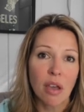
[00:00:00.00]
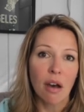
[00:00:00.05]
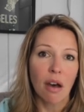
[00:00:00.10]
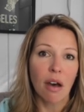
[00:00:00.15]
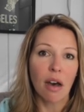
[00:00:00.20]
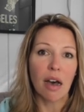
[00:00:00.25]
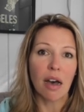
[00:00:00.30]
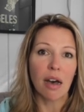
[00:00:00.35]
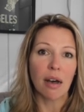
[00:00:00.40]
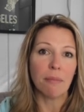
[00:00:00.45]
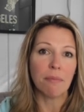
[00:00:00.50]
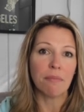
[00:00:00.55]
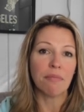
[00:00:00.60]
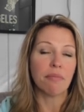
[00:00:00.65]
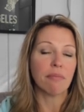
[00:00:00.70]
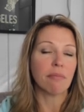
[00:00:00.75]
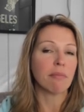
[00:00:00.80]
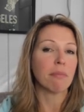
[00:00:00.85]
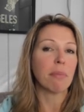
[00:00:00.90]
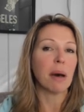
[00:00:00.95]

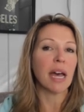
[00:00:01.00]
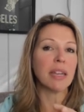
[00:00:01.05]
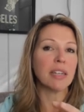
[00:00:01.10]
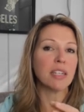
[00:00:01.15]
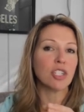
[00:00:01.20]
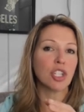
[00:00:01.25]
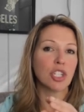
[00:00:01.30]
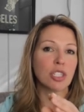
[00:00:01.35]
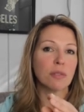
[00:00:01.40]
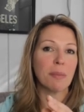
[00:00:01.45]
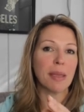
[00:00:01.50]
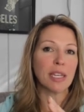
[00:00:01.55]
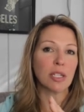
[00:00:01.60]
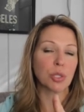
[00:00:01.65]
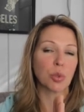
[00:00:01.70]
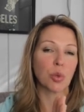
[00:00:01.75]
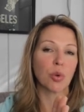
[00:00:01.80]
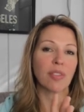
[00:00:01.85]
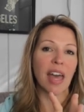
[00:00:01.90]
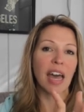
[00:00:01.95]
but just make
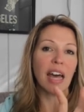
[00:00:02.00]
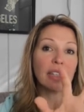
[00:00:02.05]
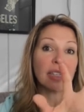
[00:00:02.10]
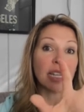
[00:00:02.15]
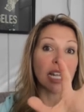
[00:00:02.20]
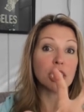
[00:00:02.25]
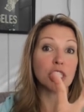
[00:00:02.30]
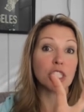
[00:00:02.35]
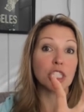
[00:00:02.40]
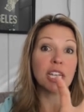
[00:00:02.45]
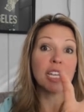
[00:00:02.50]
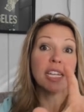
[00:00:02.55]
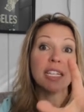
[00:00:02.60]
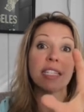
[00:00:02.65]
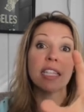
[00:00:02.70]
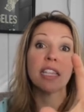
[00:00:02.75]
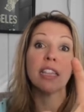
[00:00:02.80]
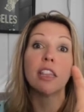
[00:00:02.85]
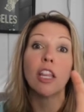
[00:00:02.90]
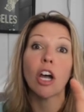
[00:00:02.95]
sure that lunch is
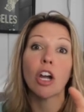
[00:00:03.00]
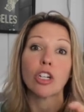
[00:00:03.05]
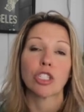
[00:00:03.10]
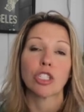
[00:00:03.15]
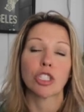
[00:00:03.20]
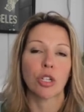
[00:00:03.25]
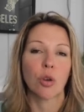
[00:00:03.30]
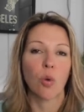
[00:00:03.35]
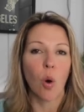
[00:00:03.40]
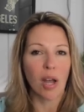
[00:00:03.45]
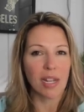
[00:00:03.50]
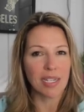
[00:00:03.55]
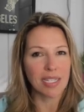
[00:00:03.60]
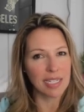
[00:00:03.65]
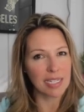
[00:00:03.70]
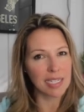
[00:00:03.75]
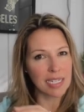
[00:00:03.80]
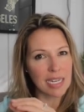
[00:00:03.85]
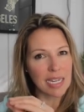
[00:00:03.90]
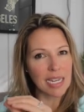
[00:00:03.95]
in larger
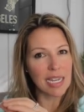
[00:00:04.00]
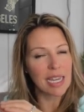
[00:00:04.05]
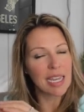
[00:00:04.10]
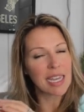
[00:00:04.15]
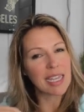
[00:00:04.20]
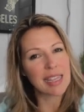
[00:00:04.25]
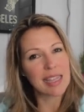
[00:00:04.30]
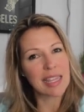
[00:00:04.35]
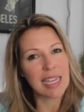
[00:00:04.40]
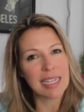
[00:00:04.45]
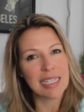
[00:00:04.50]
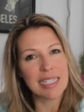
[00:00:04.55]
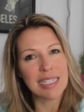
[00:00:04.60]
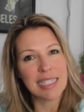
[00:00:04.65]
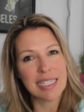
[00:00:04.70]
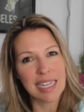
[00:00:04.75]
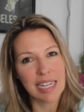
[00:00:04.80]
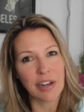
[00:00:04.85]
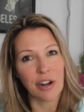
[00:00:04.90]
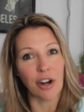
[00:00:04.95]
quantity than
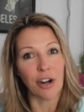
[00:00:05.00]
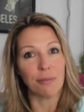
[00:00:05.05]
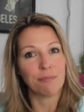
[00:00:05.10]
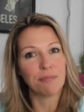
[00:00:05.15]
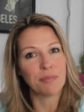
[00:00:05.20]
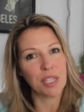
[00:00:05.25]
dinner.